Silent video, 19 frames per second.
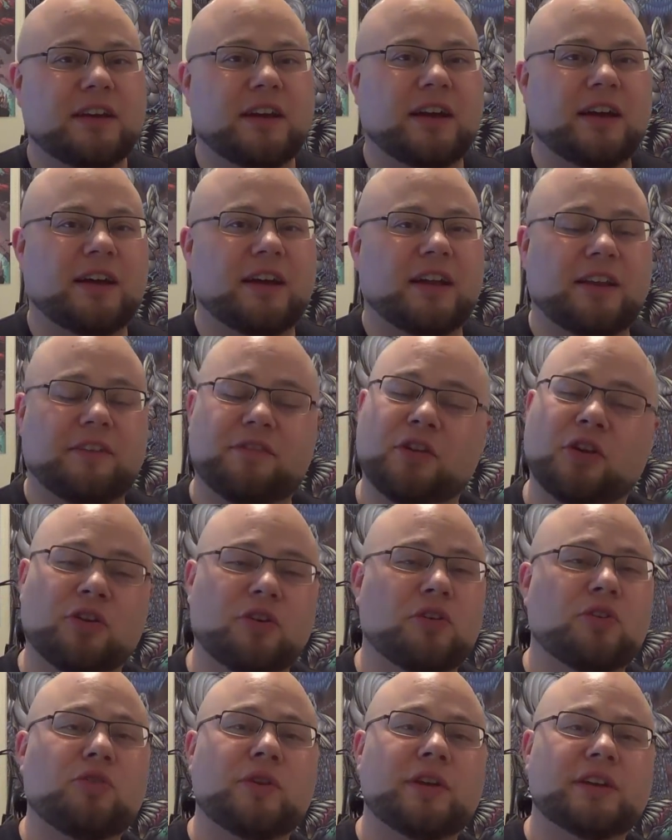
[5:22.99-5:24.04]
And if you don't
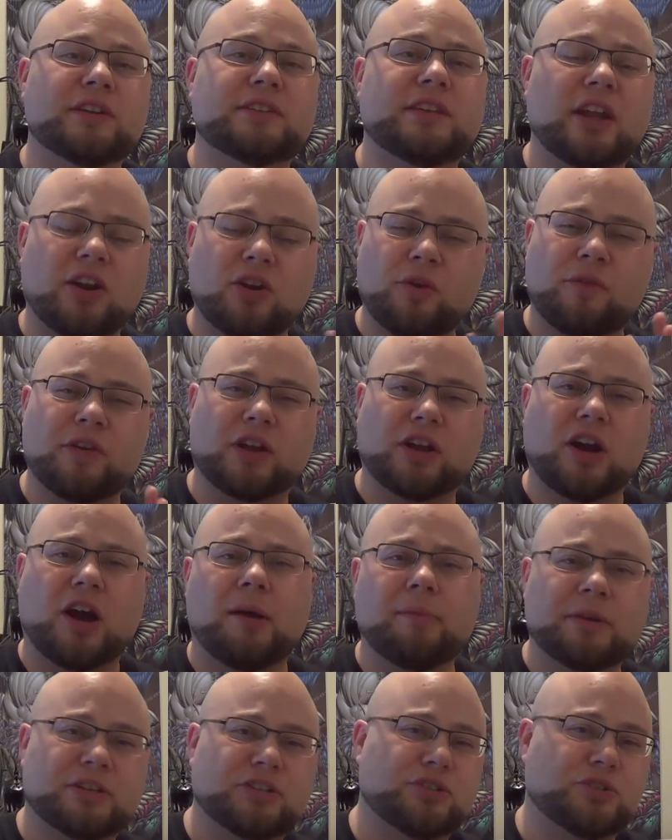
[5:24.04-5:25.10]
know who he is, head on over to
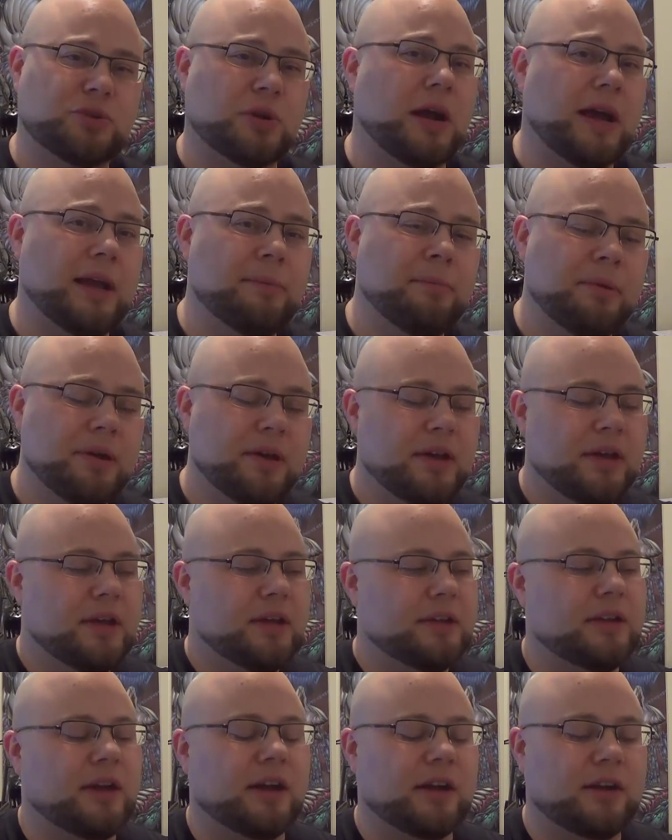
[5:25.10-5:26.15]

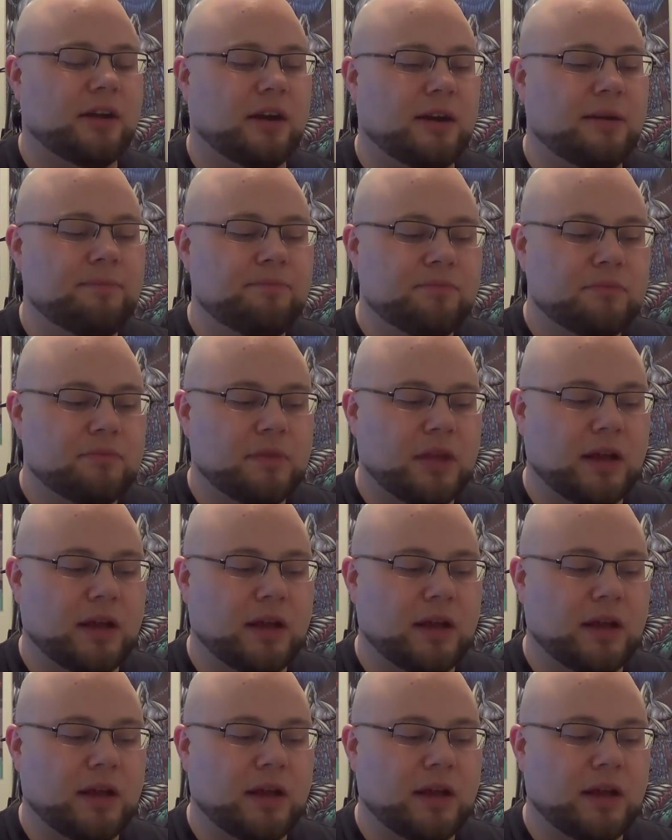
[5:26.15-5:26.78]
comicstribe.com.